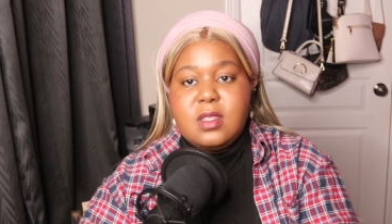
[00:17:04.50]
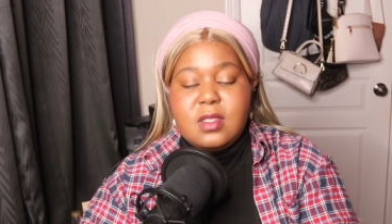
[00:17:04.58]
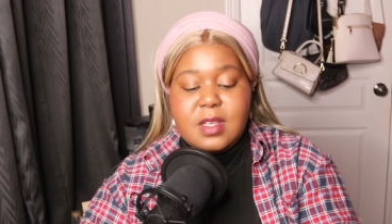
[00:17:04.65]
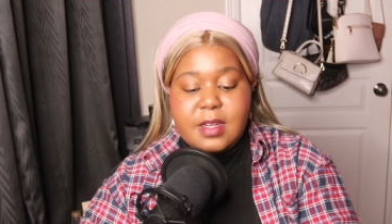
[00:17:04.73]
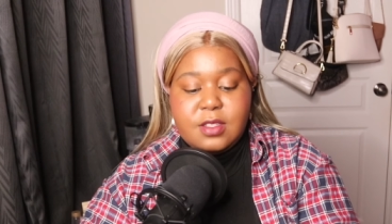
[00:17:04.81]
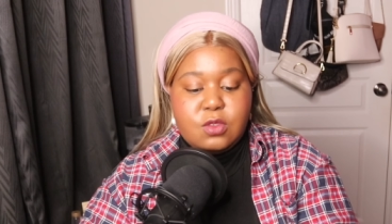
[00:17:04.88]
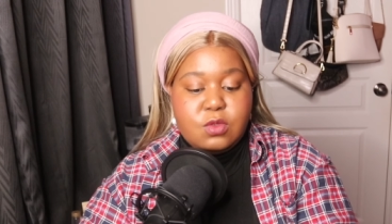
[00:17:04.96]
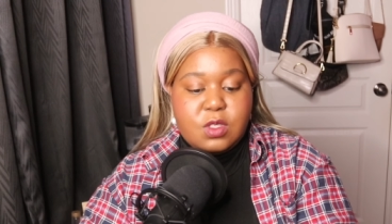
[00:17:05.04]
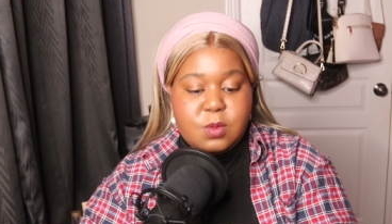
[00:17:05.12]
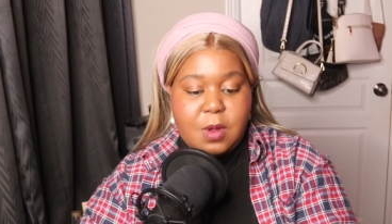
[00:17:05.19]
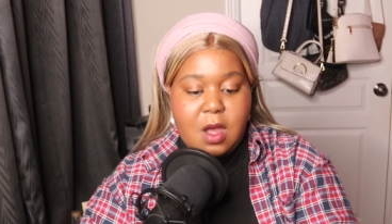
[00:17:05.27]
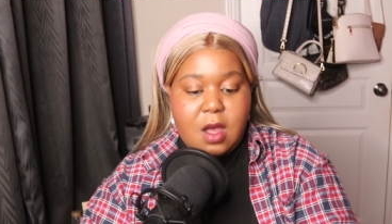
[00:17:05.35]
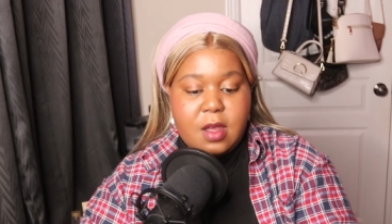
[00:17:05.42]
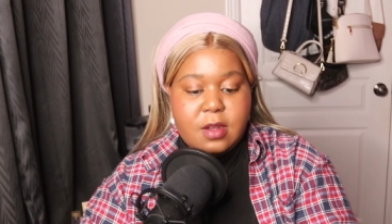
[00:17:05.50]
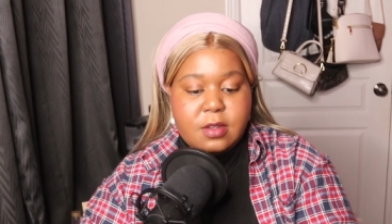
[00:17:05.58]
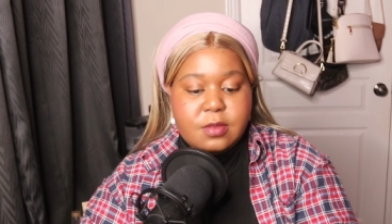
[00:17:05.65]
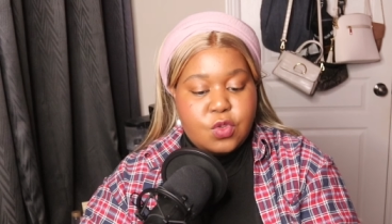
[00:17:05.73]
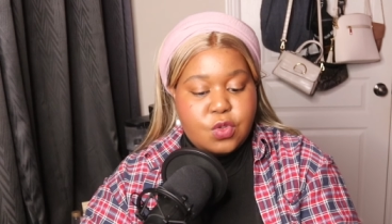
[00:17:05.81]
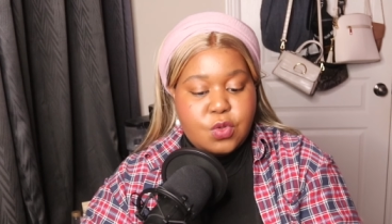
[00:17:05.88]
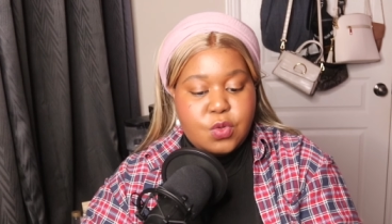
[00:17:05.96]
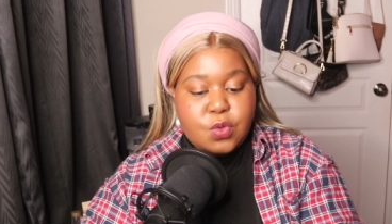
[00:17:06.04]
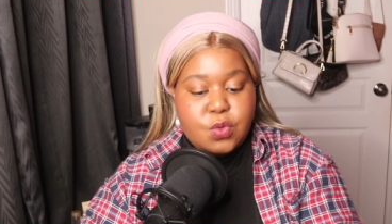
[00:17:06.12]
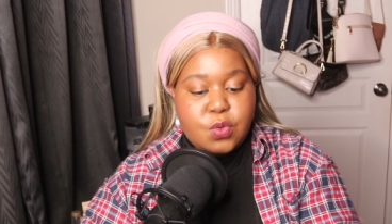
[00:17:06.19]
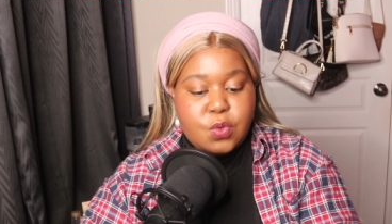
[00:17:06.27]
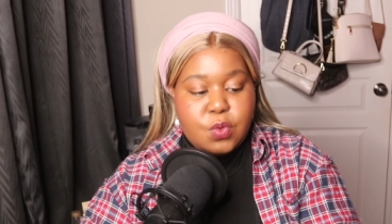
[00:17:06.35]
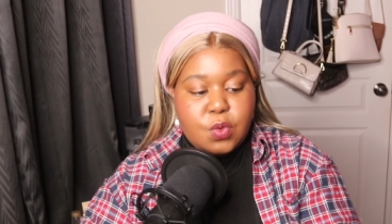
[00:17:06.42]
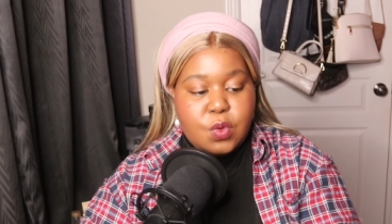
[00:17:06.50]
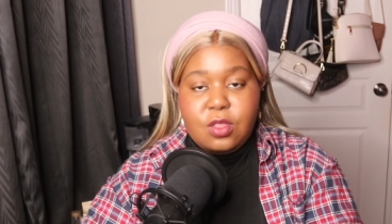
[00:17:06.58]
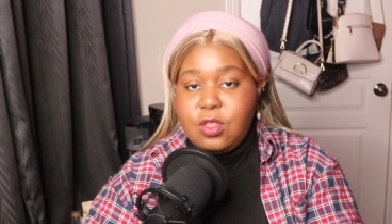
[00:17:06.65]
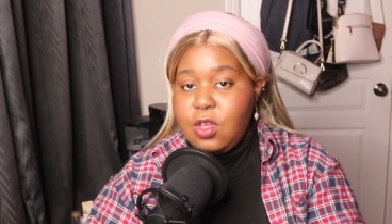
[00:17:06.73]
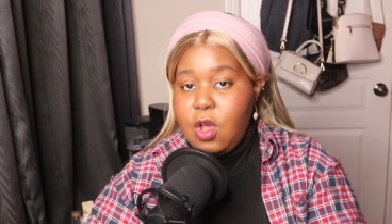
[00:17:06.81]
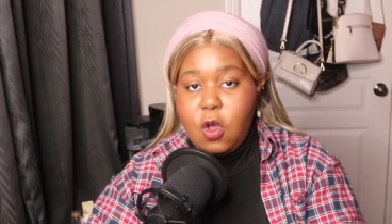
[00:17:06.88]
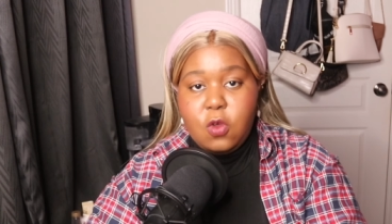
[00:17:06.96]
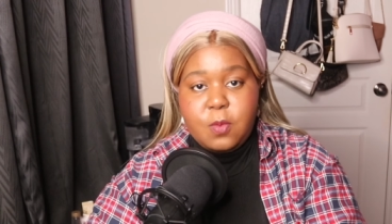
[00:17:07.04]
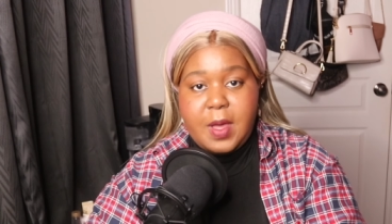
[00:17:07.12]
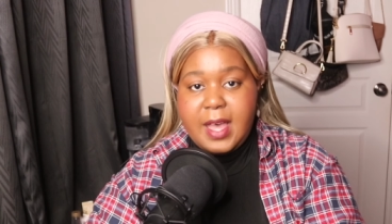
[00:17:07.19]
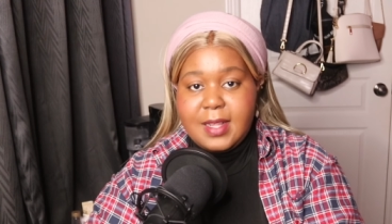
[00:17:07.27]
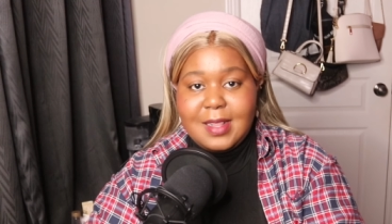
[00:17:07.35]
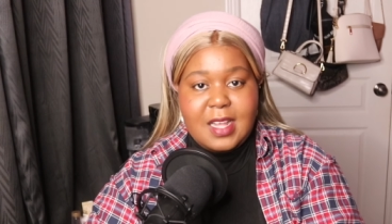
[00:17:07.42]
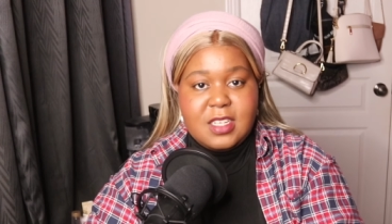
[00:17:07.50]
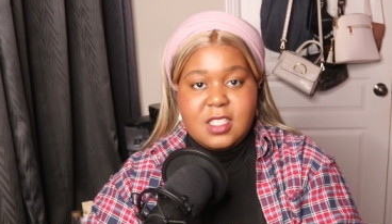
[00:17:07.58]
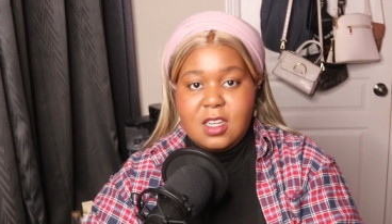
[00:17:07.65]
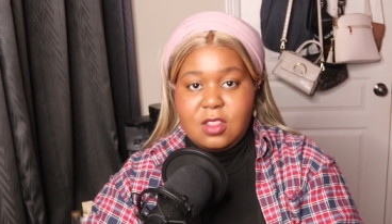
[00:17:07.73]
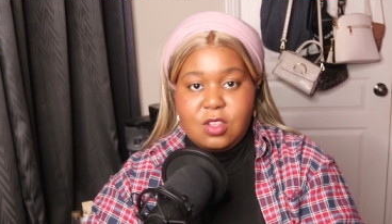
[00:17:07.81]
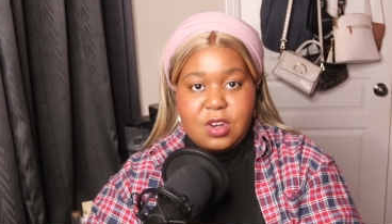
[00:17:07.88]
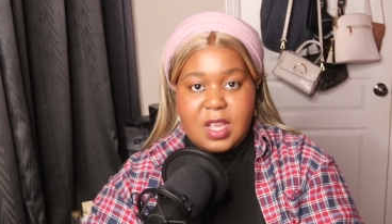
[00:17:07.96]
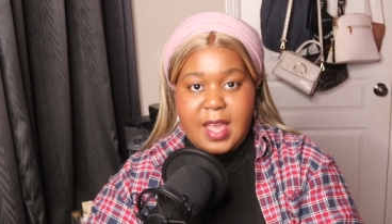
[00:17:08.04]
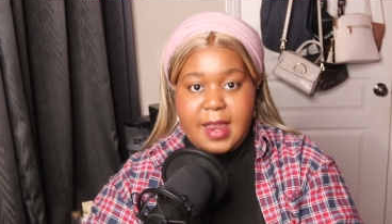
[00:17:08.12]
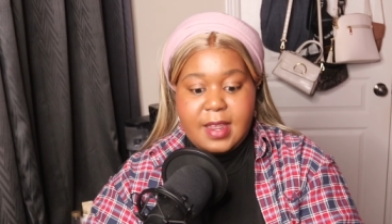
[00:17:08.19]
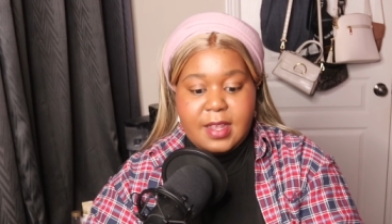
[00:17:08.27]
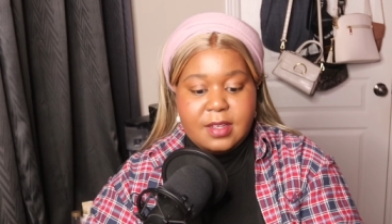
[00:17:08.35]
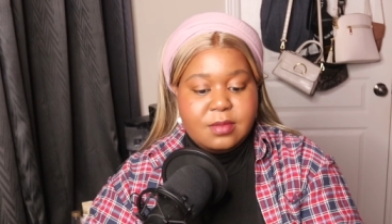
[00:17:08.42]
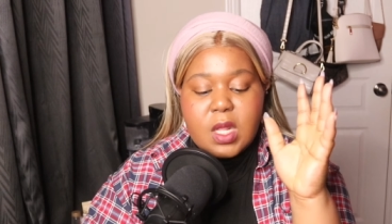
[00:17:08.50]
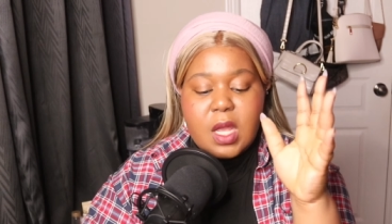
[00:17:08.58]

decided to respond to the whole backlash that they're getting.